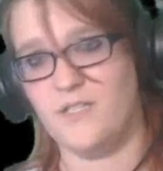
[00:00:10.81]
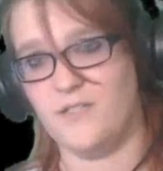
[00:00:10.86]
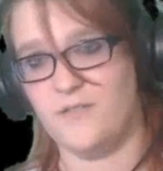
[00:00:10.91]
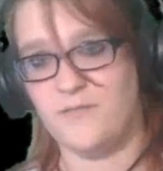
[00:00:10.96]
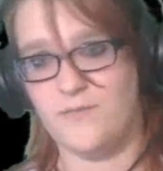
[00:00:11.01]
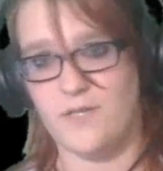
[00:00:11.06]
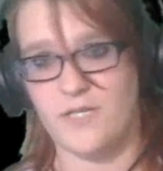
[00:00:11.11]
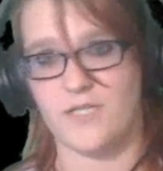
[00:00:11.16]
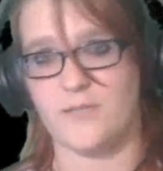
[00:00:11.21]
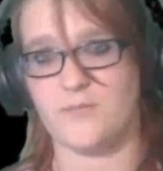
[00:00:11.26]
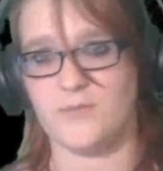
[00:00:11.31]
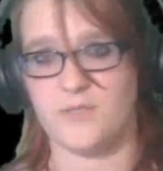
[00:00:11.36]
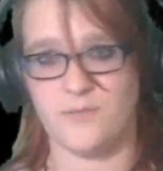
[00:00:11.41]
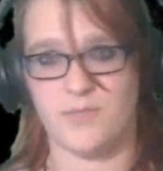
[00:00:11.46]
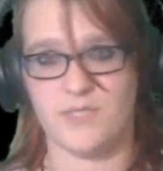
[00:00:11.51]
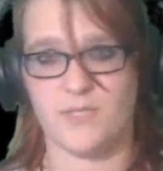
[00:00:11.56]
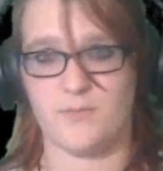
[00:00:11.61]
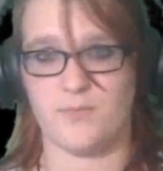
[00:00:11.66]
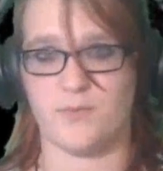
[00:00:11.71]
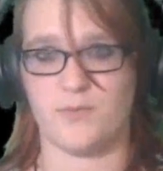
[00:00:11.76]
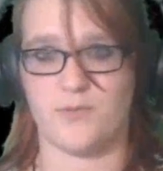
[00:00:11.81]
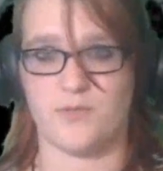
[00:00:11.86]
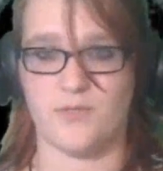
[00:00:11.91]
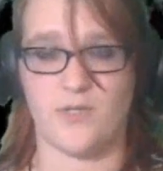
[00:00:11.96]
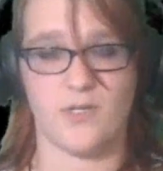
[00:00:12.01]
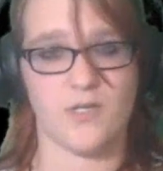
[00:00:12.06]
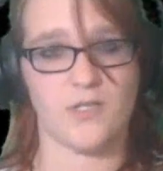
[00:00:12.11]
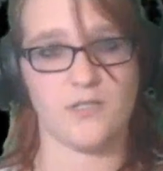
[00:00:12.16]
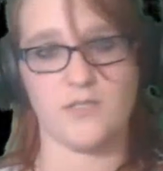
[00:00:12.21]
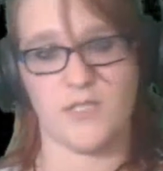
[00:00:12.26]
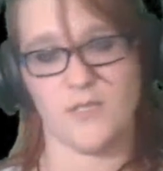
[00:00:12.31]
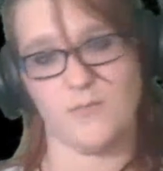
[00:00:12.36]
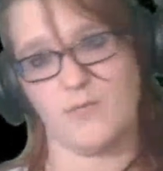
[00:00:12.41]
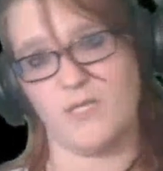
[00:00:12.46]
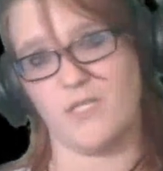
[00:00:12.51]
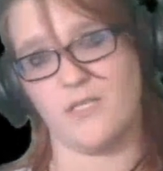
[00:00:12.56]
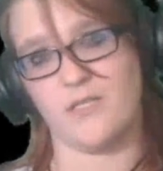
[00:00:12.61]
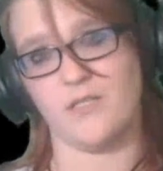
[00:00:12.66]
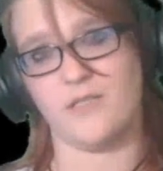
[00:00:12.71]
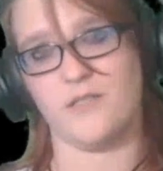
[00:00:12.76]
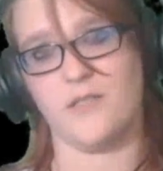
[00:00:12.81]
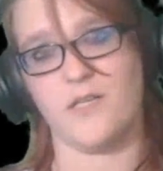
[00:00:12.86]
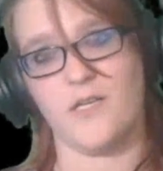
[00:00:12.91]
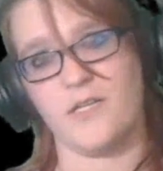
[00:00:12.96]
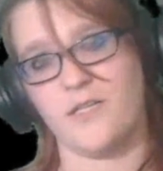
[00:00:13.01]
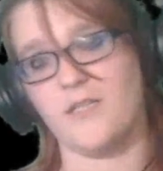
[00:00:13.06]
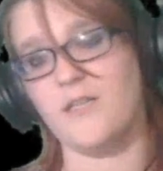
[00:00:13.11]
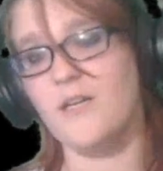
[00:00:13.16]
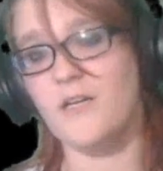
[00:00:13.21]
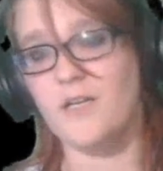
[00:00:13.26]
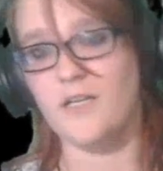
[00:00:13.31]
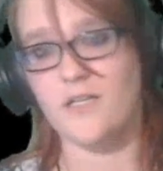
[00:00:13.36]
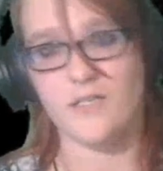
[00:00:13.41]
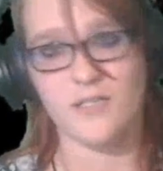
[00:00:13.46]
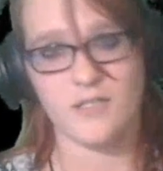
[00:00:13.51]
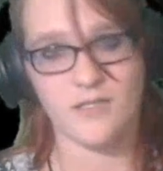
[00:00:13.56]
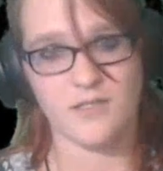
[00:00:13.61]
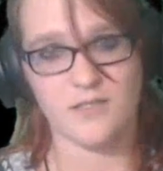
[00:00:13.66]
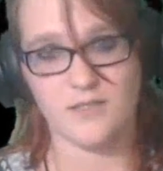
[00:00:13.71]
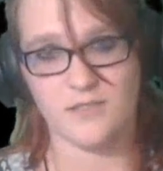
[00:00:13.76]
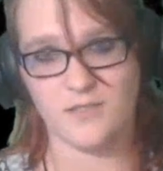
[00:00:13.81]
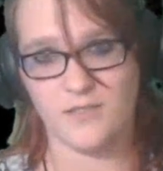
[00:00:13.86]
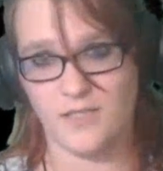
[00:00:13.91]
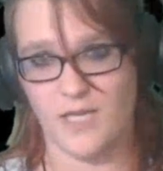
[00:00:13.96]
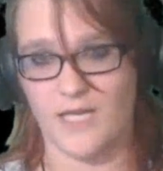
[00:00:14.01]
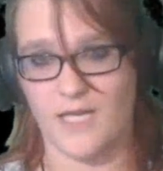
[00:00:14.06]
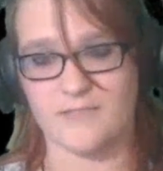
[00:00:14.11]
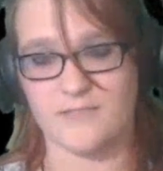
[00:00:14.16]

fuck up some people on Dead by Daylight, that's...